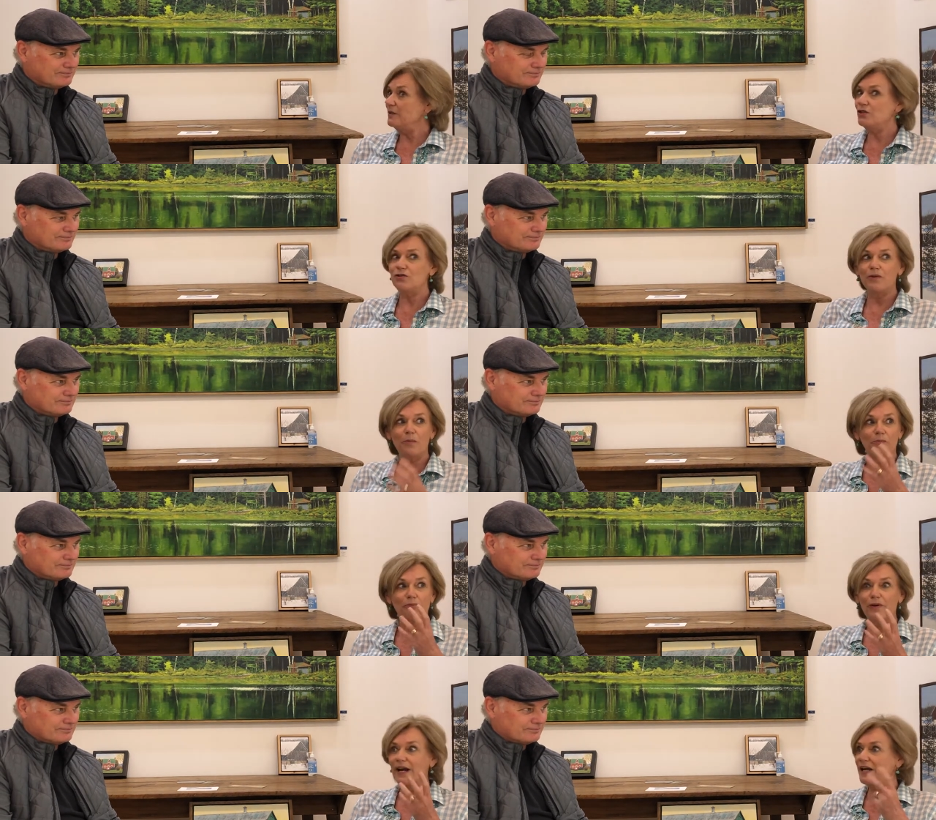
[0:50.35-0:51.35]
Speaker 1: me to a
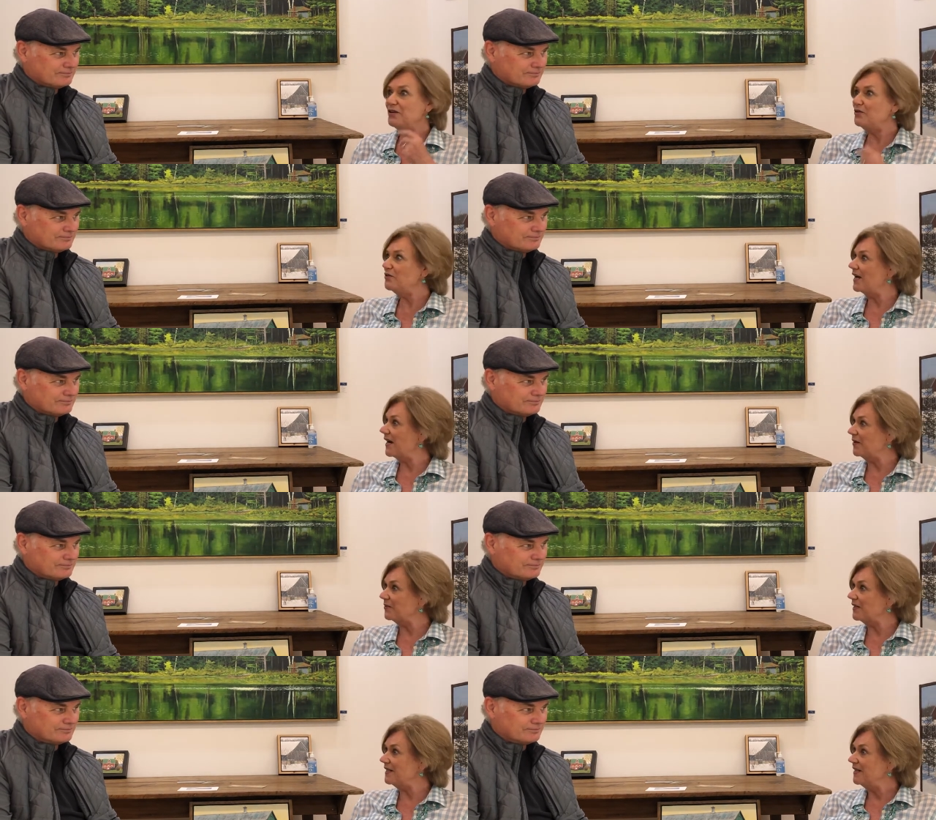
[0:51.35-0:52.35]
brand new
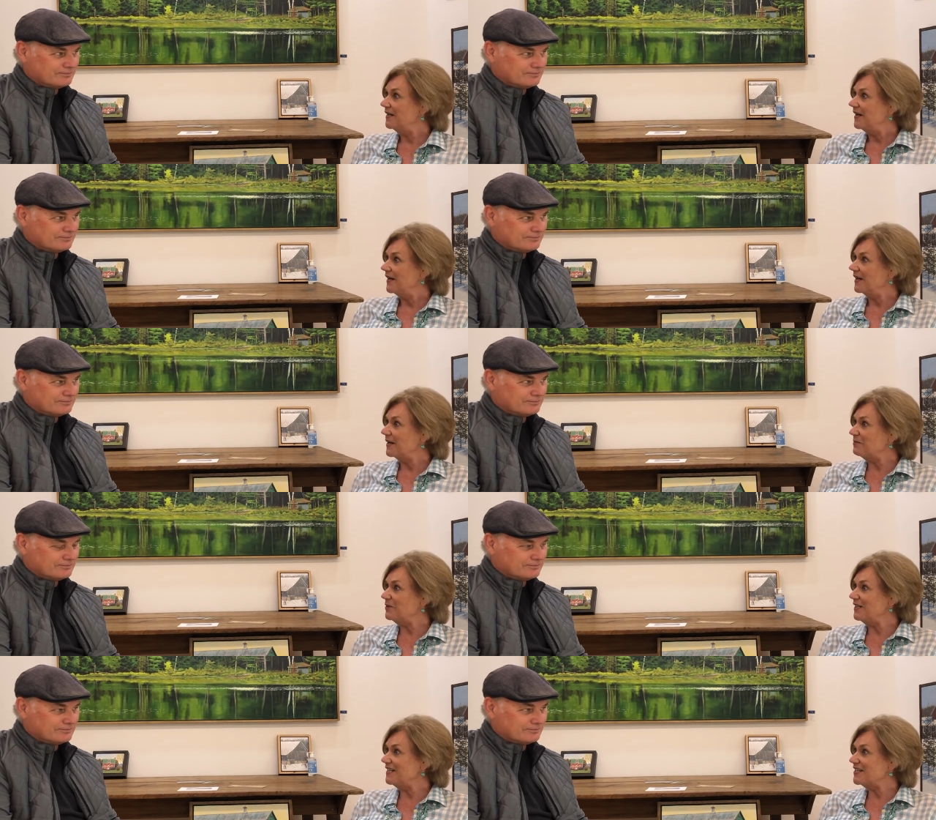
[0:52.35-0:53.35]
gallery, and I'm
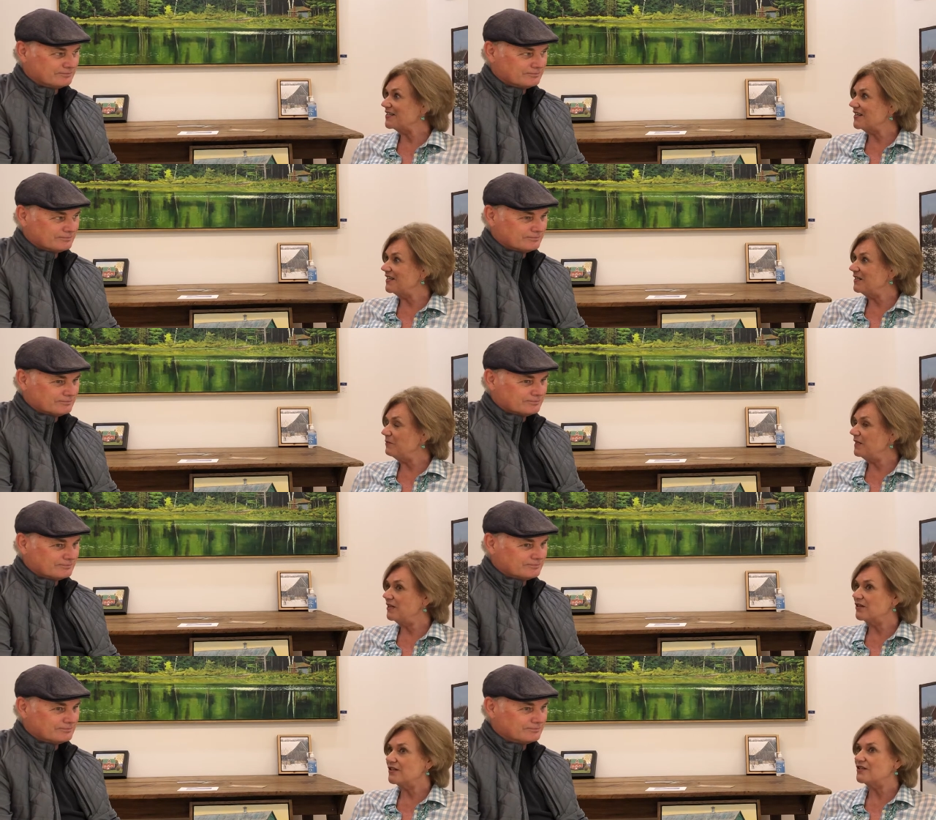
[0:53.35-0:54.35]
really excited to be
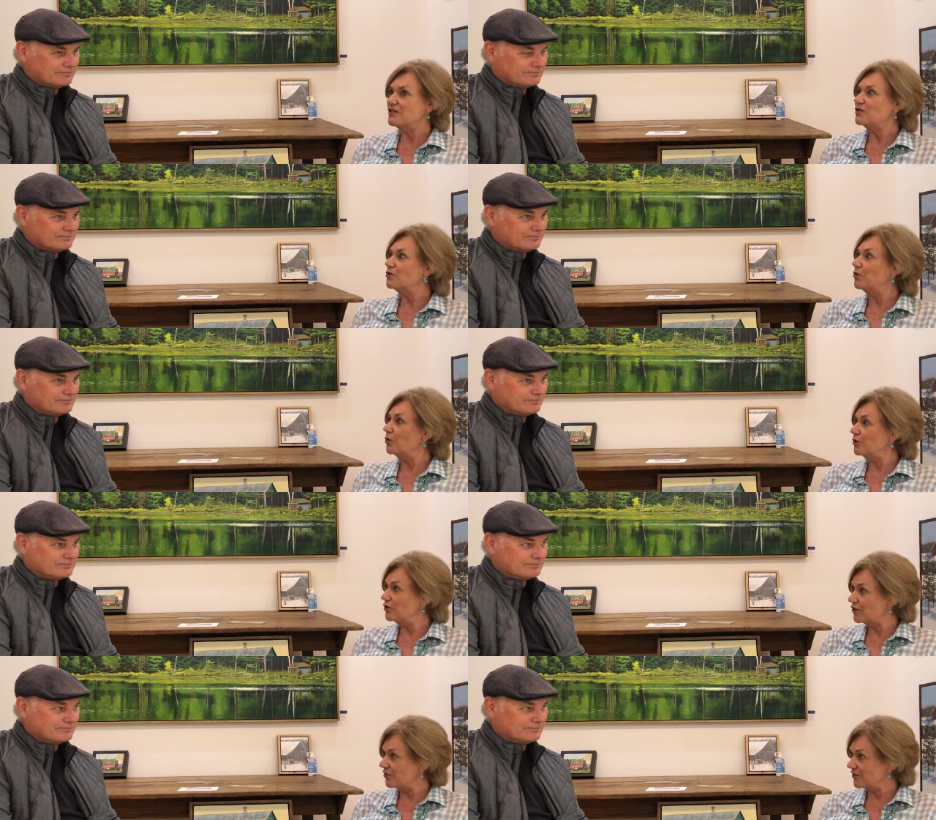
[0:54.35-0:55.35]
here because it's
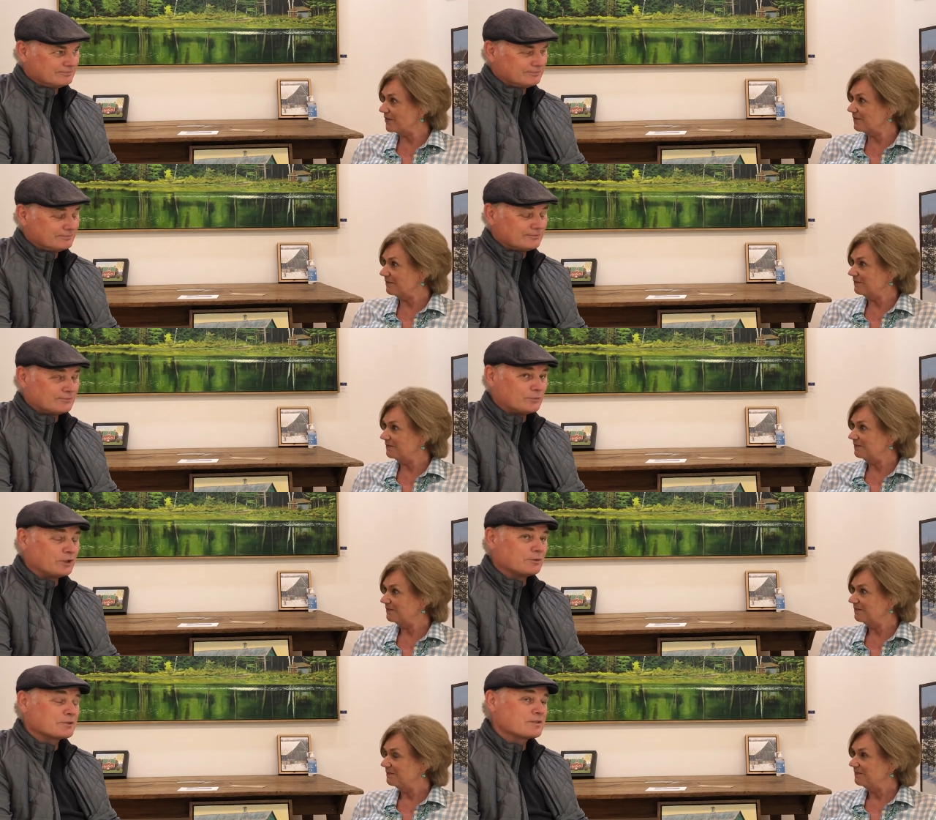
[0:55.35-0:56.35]
gorgeous.
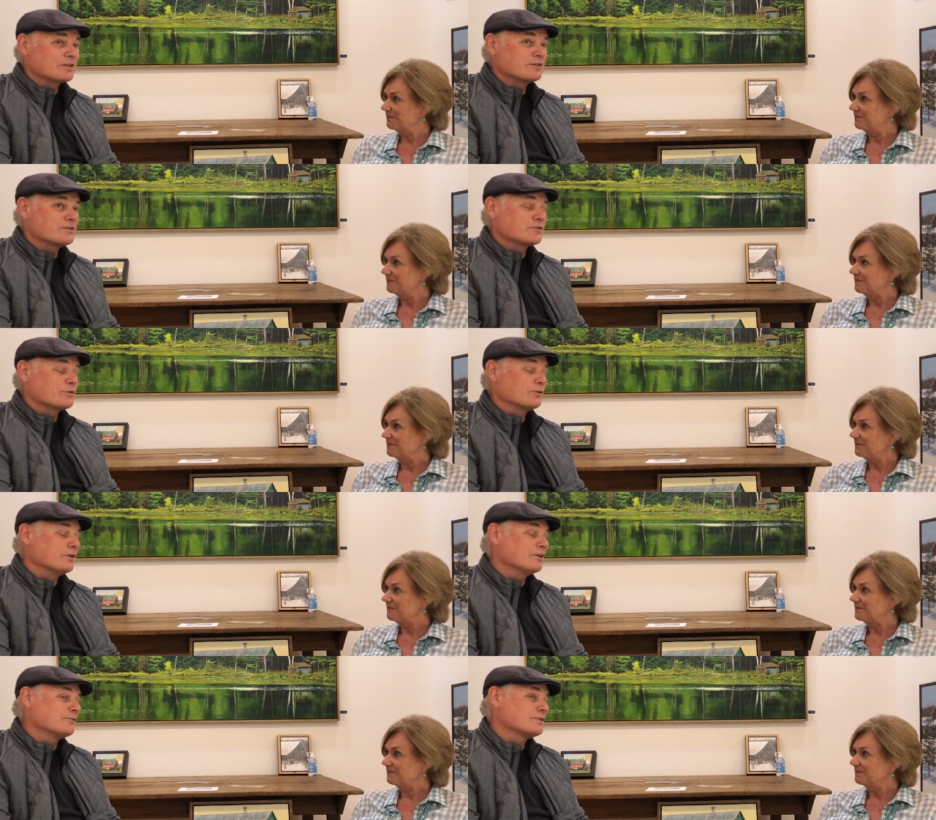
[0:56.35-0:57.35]
Speaker 2: Well, I'm excited to show it
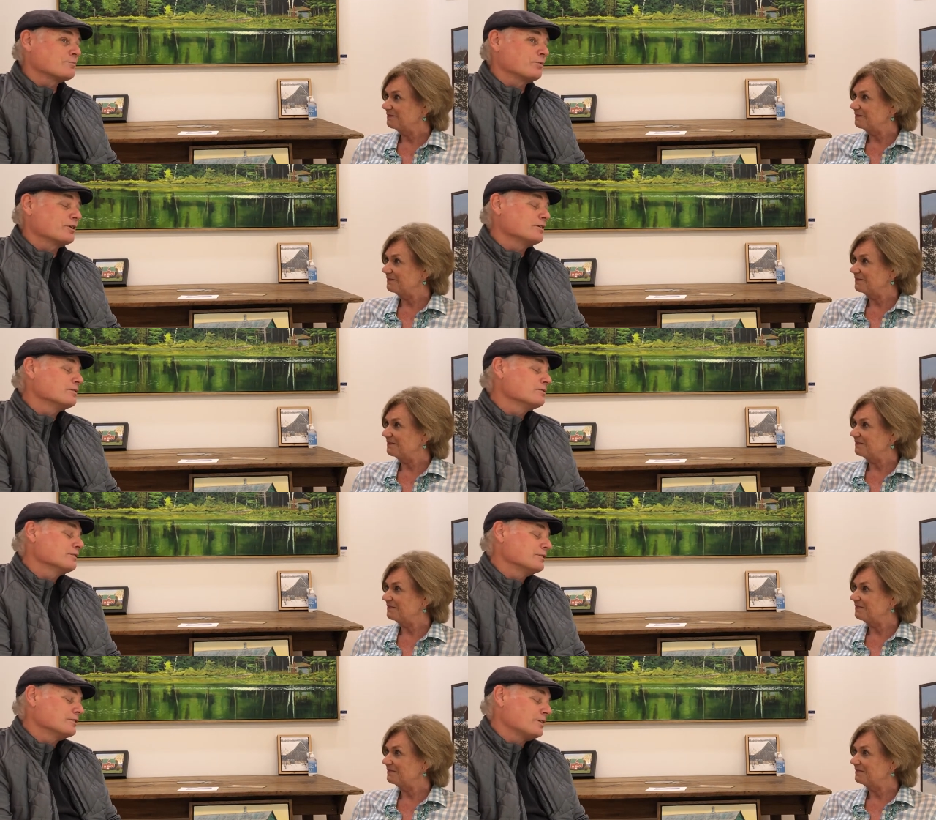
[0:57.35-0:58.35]
off. It's brand new,
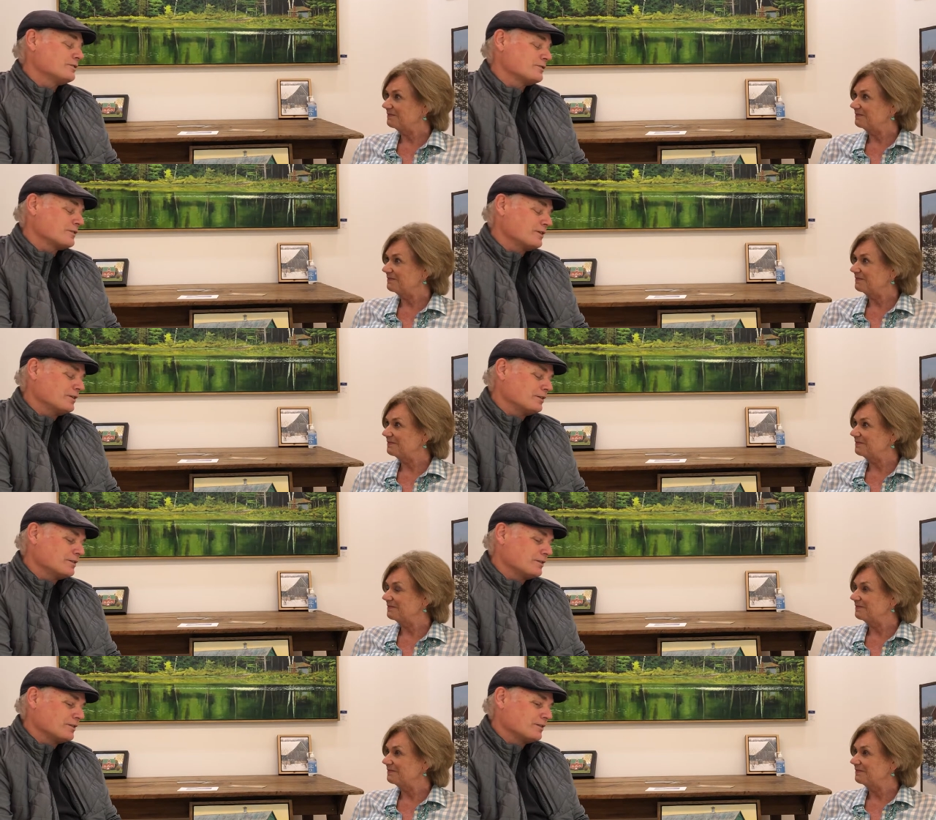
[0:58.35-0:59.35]
and as you say,
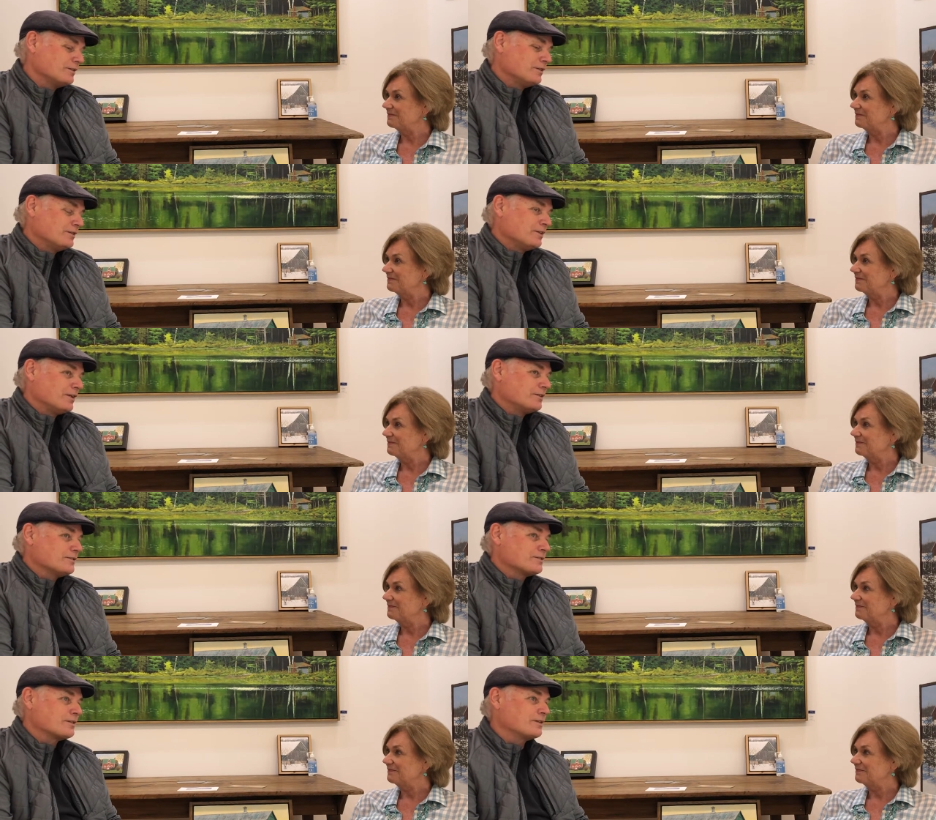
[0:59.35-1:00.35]
and uh, I
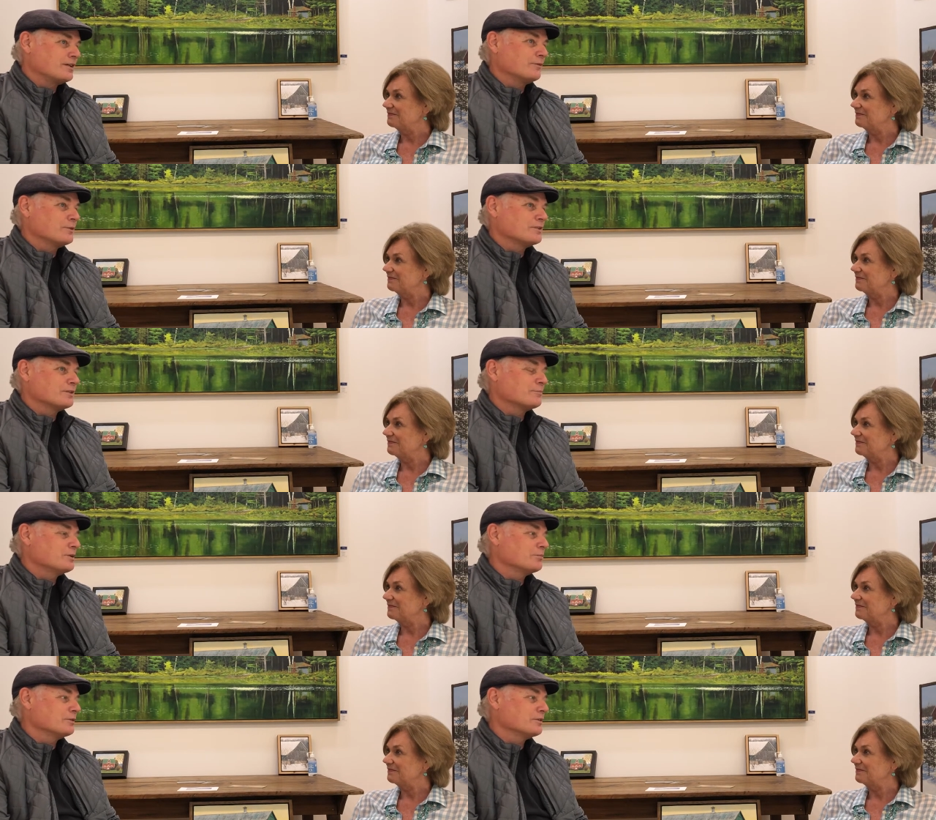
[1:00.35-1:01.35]
just can't wait to get
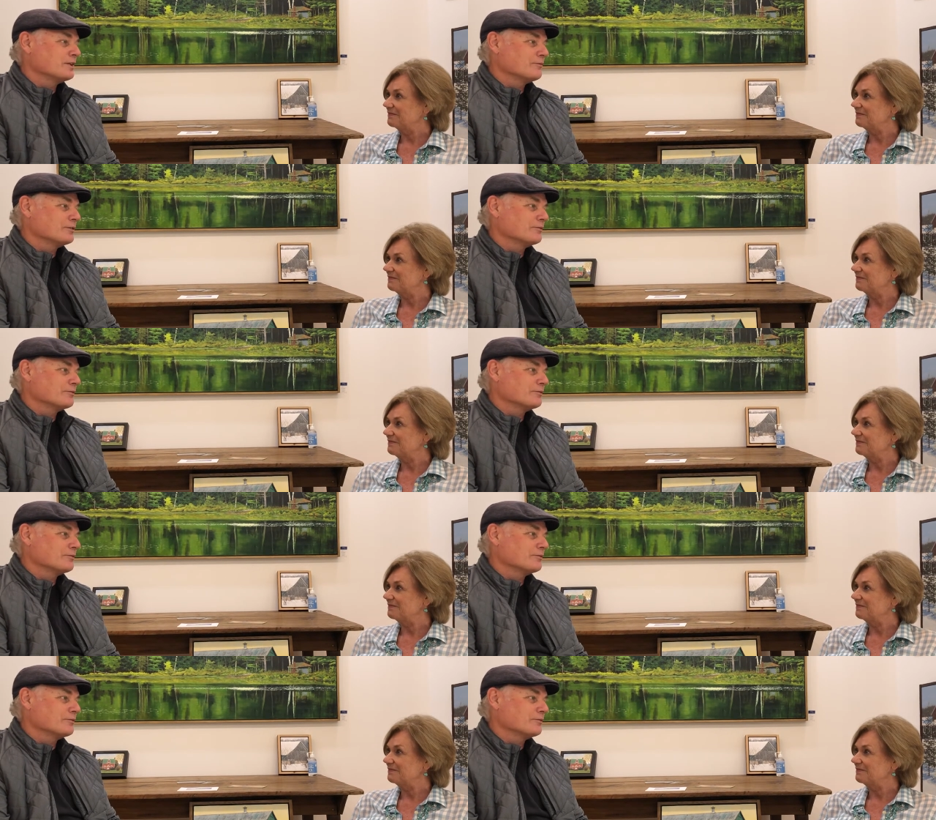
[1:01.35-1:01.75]
people in to have a look